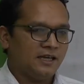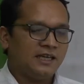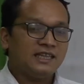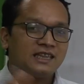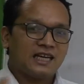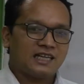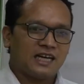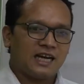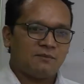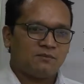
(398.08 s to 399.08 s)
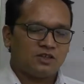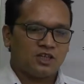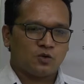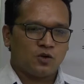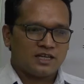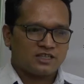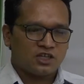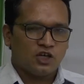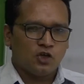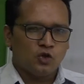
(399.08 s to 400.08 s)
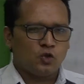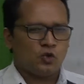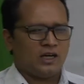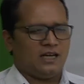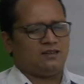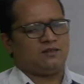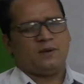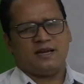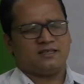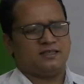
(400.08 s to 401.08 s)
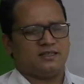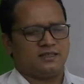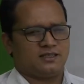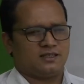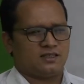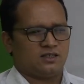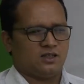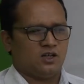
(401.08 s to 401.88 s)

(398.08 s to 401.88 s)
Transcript: In that time, there was no health facilities.